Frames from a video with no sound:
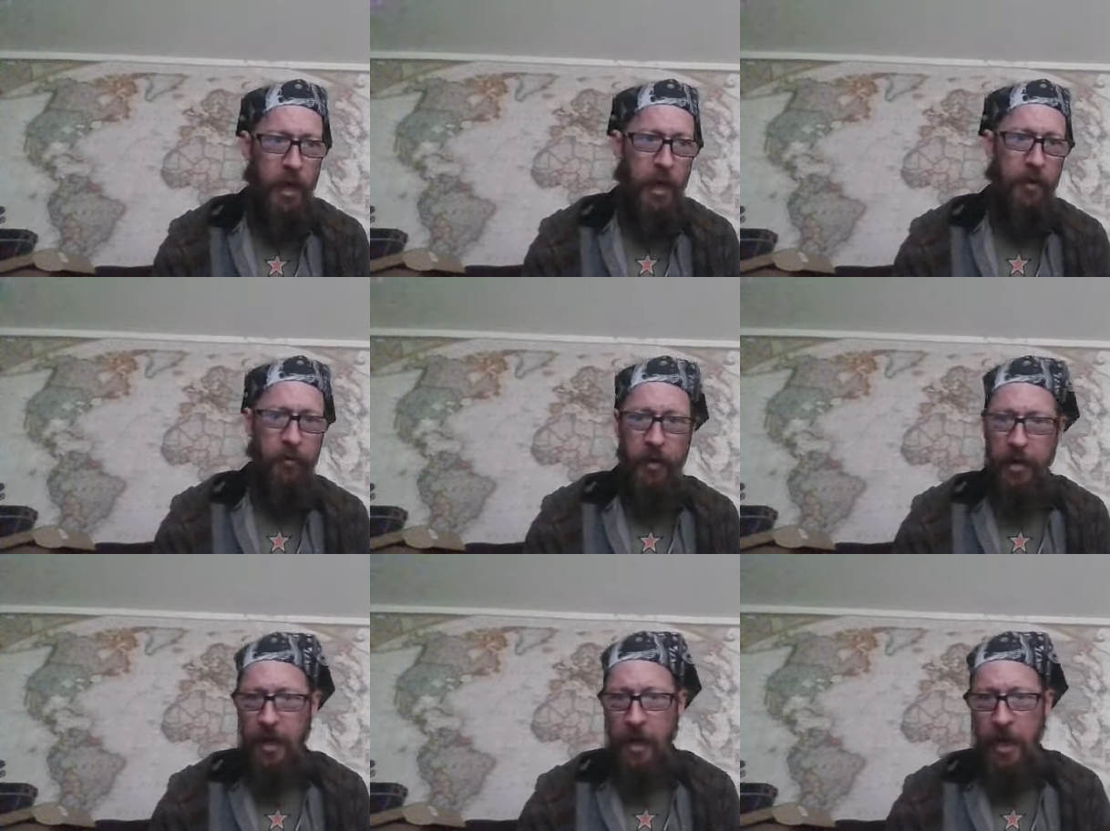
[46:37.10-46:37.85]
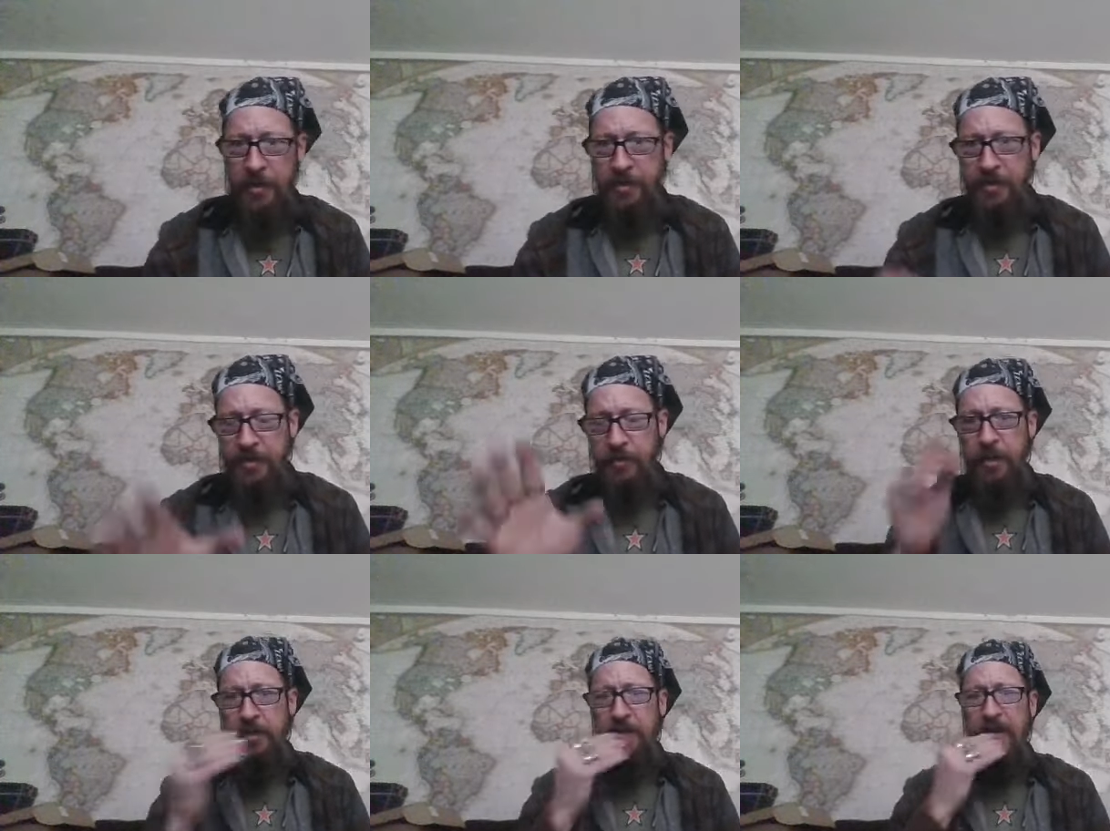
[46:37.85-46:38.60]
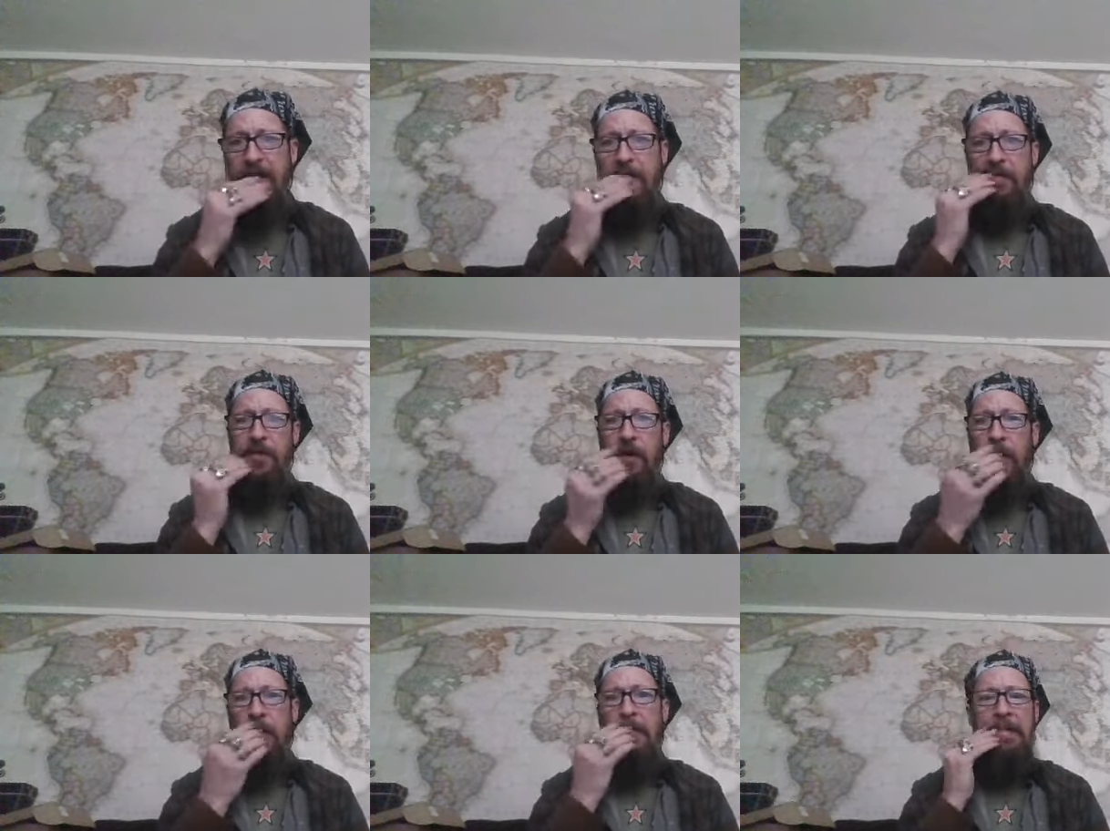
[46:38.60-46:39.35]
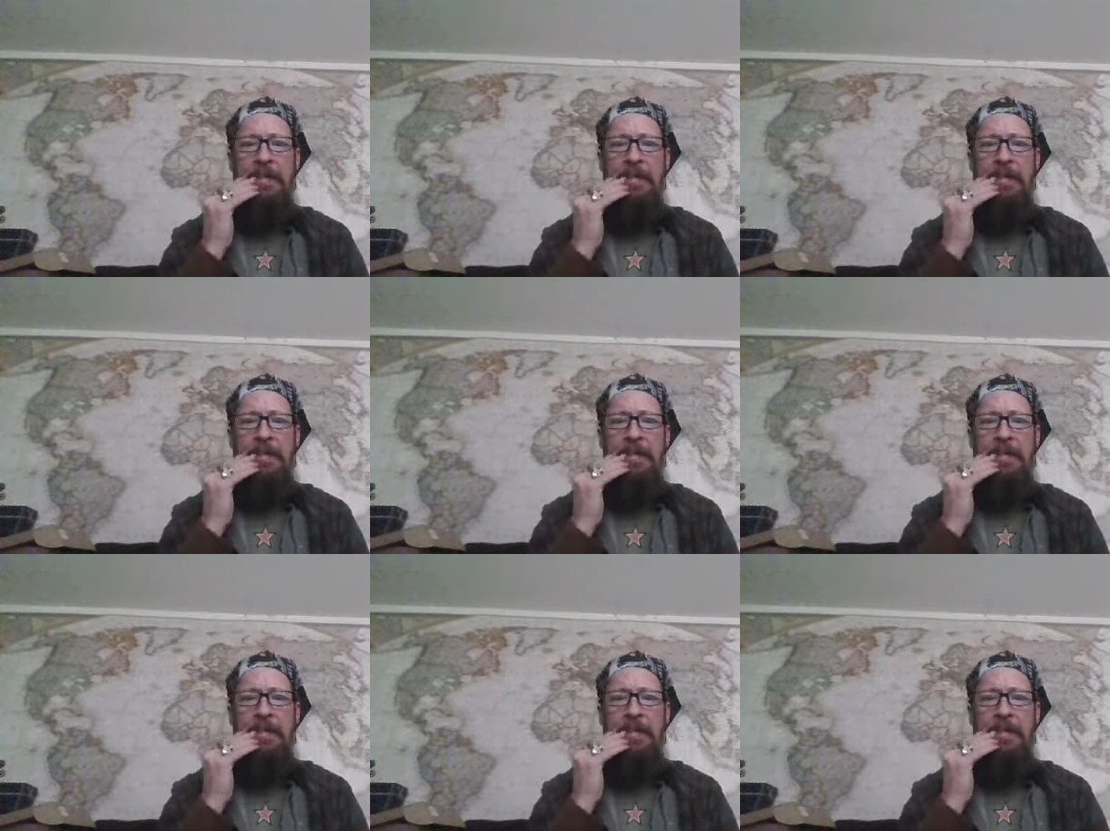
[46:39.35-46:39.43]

Anyway, guys, it's great to have you.